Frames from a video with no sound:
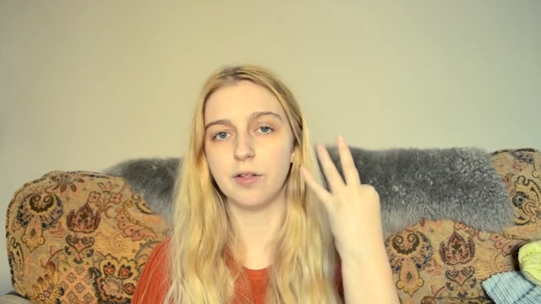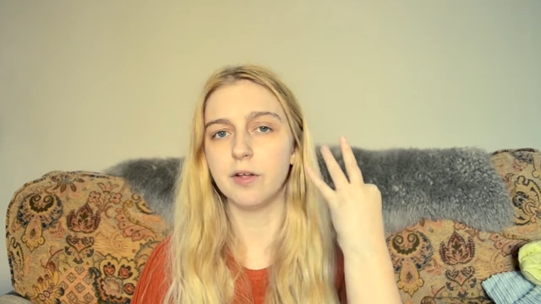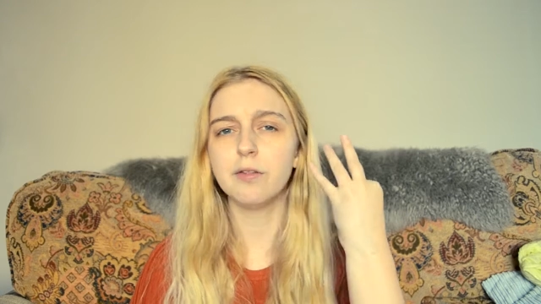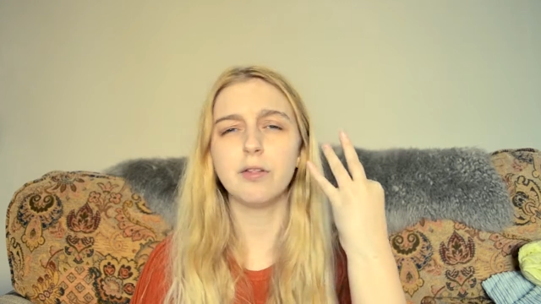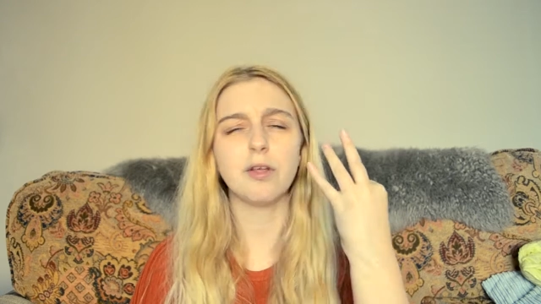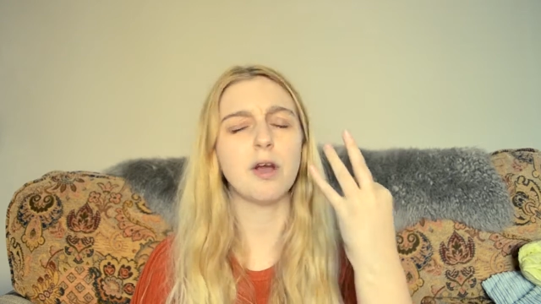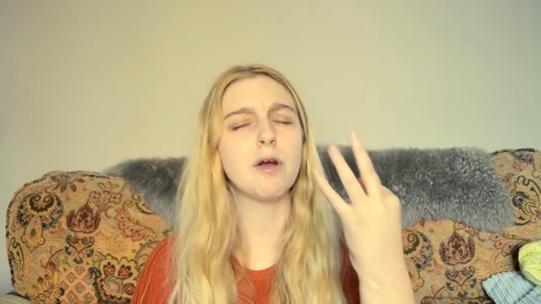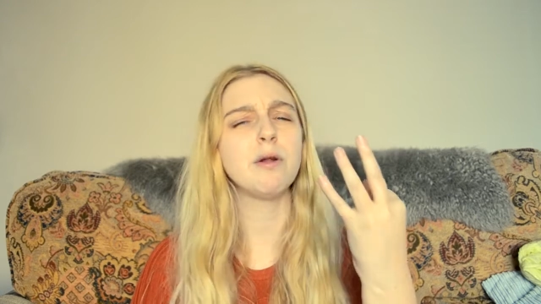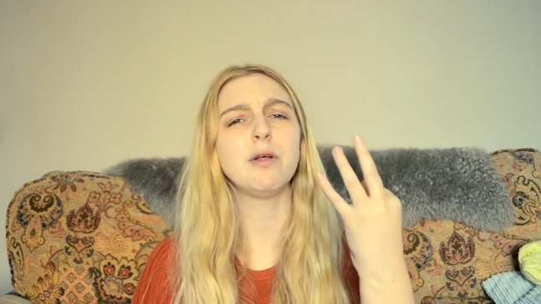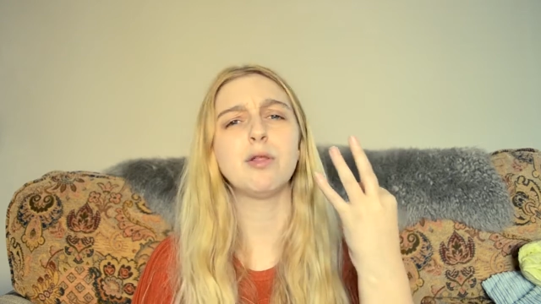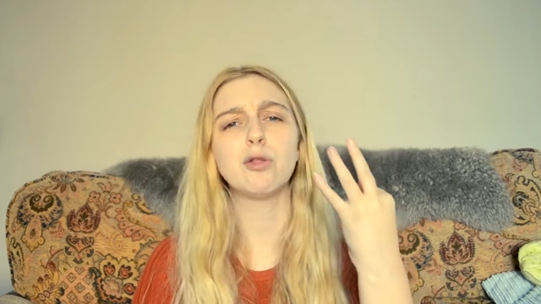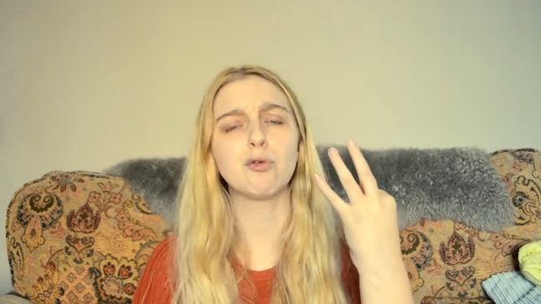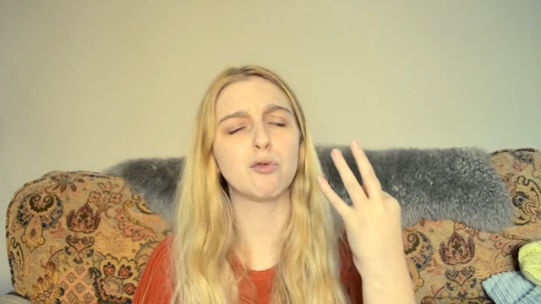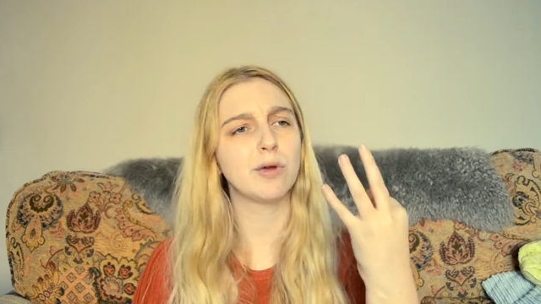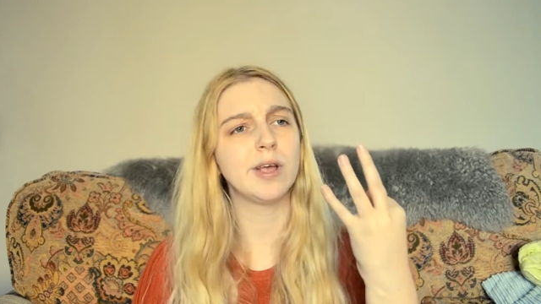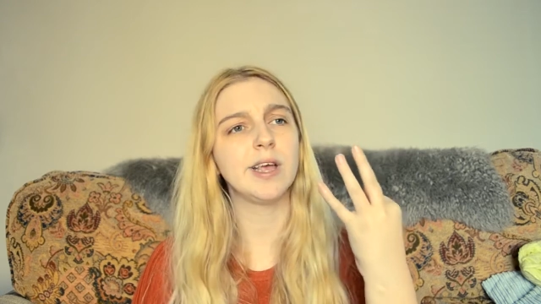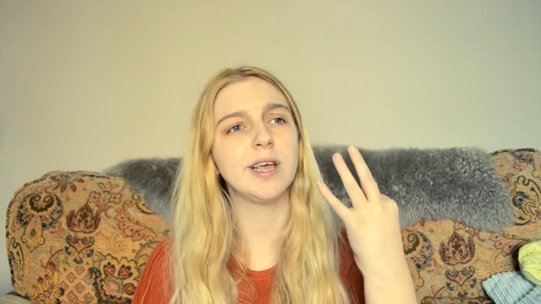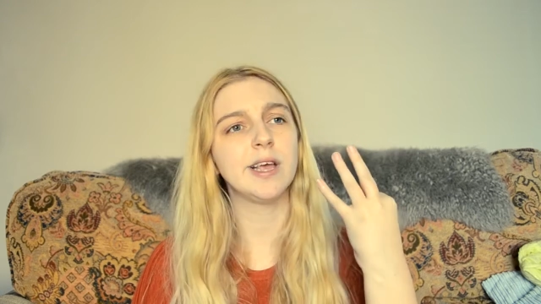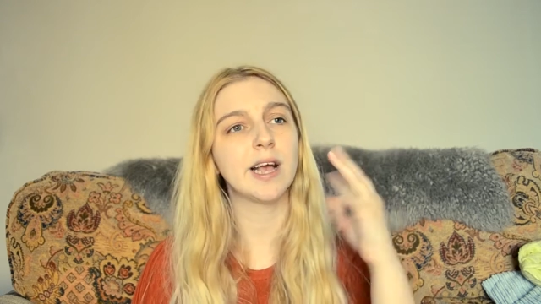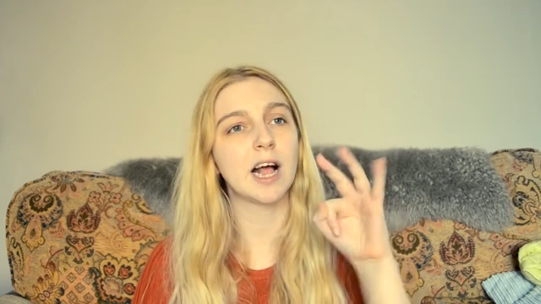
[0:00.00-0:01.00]
Those are the only
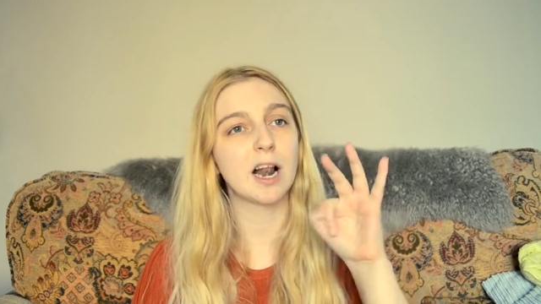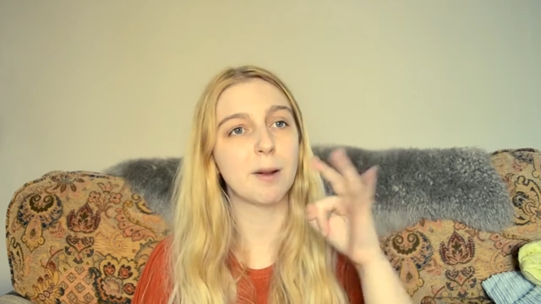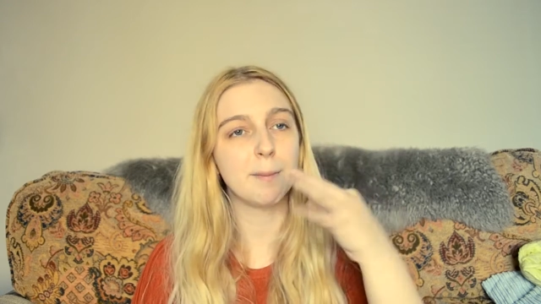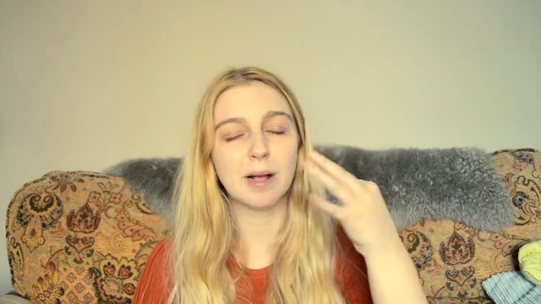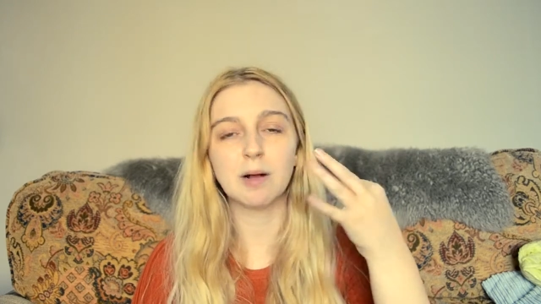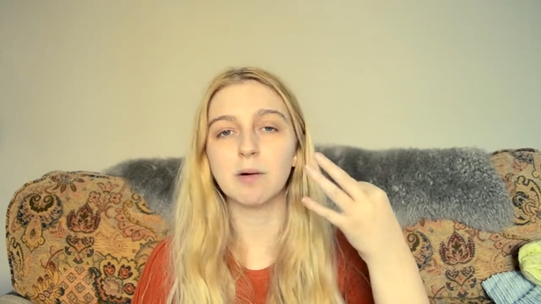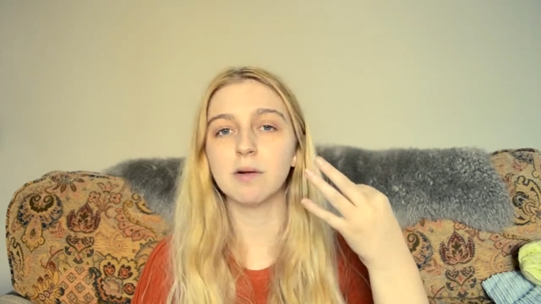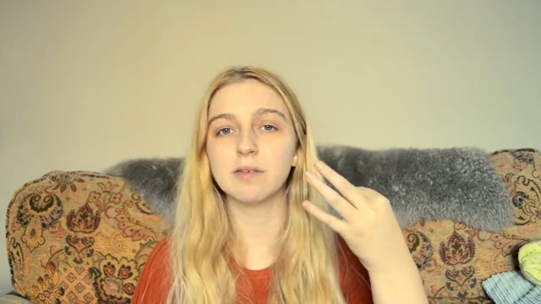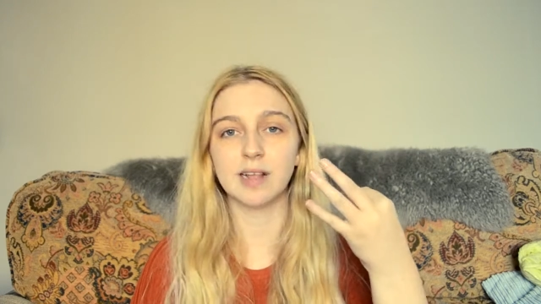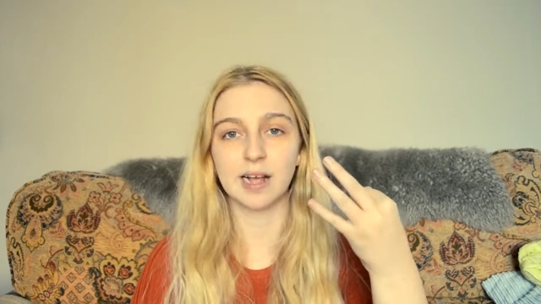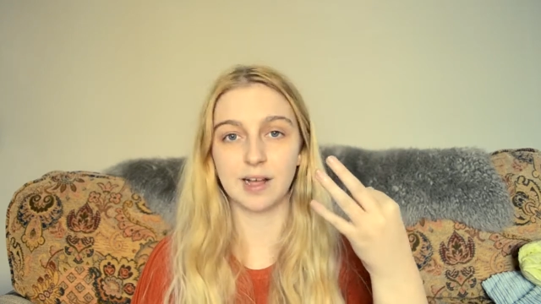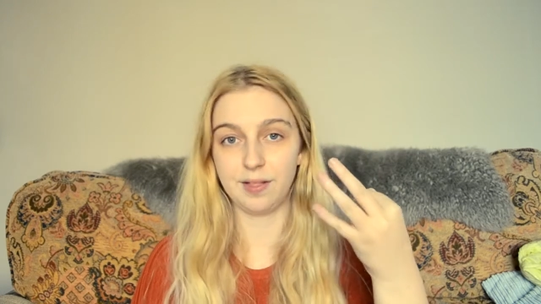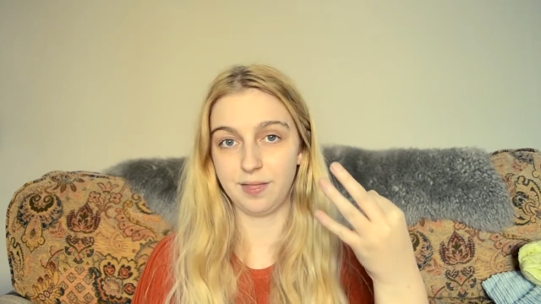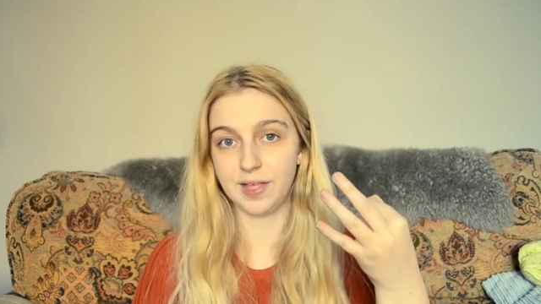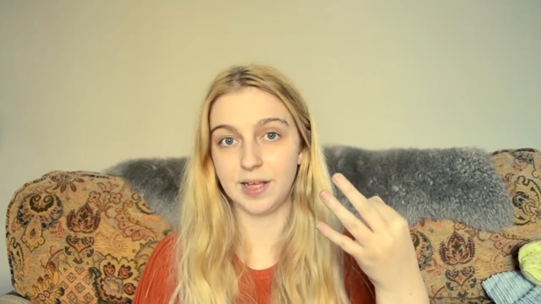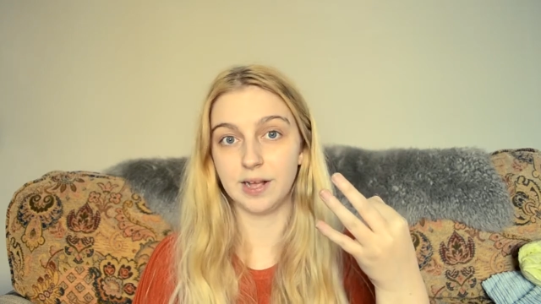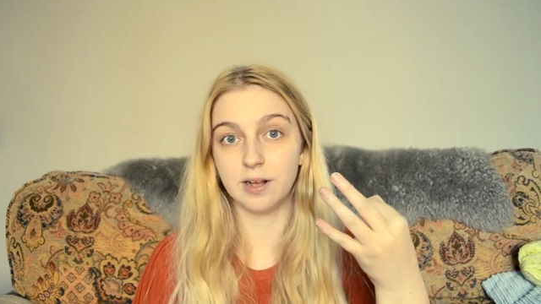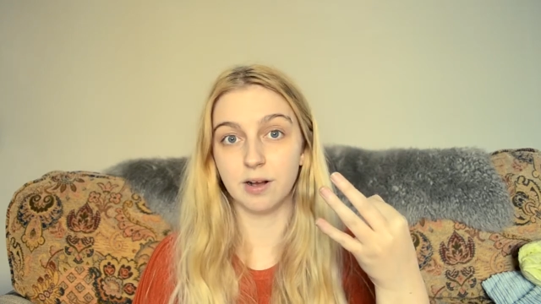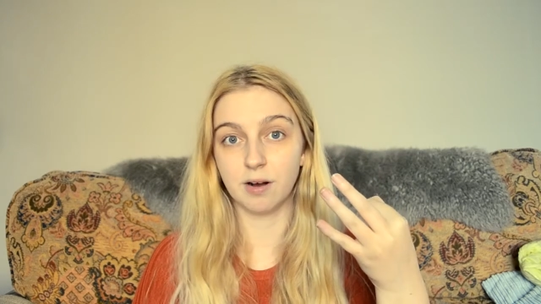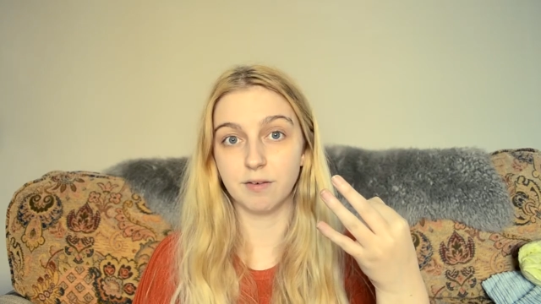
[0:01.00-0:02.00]
three kind of big ones I can
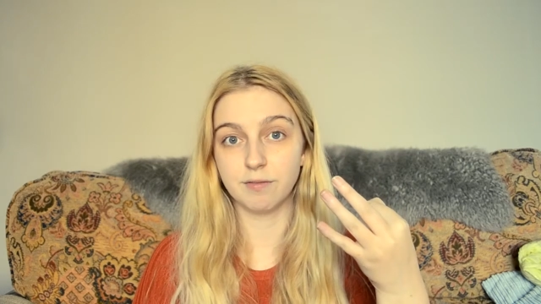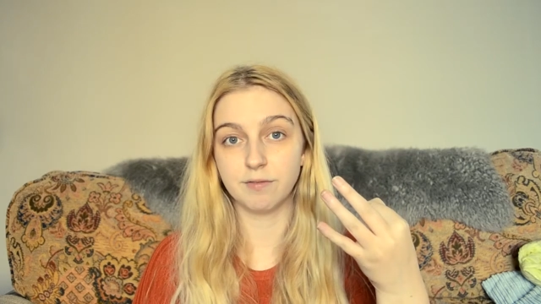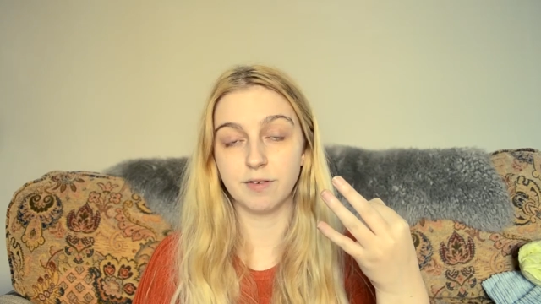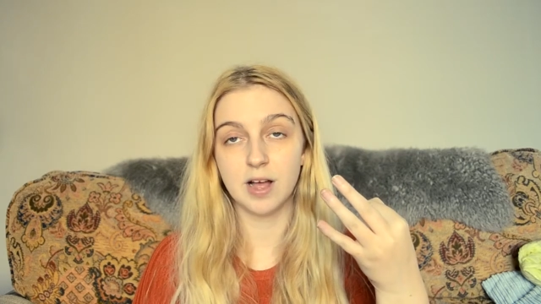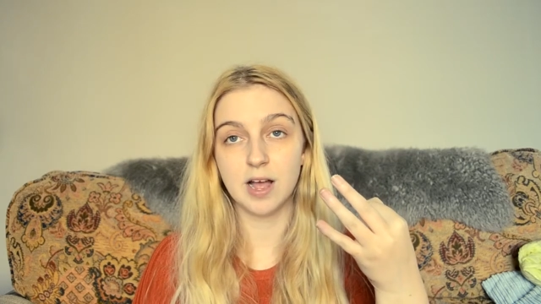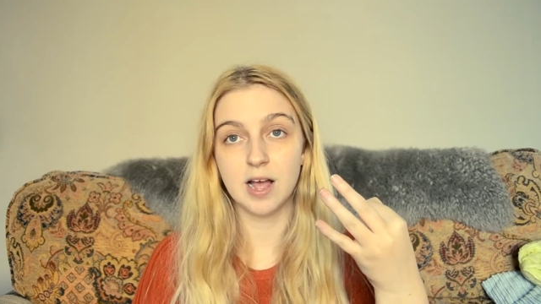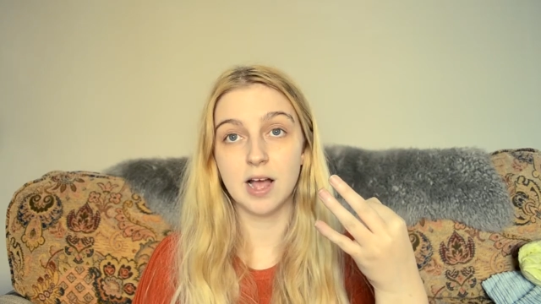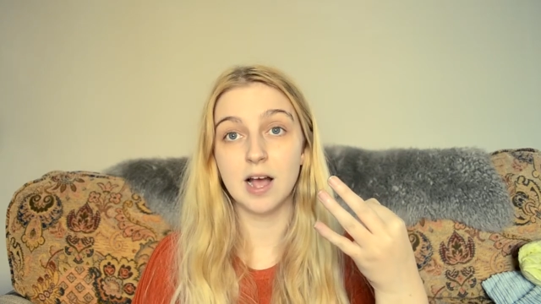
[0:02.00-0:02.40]
think of.